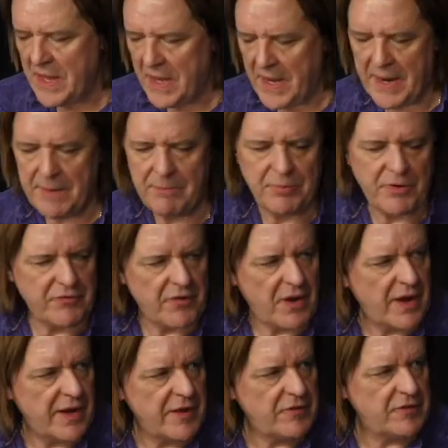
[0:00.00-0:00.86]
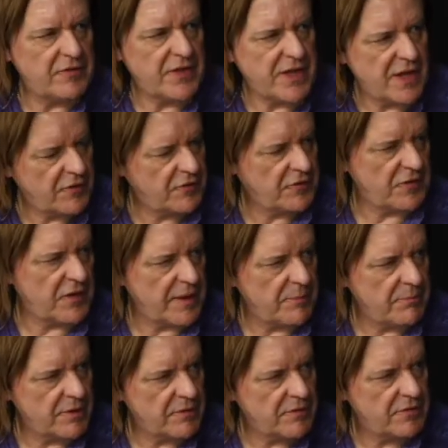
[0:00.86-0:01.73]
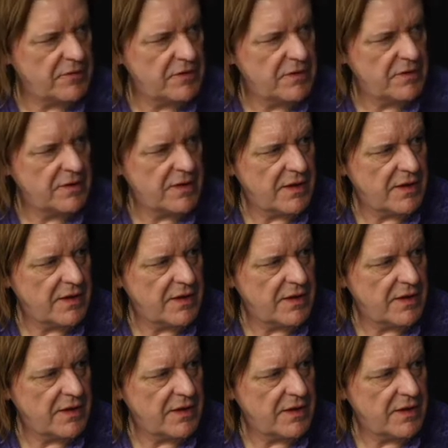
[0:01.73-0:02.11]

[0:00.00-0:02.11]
improvise the assignment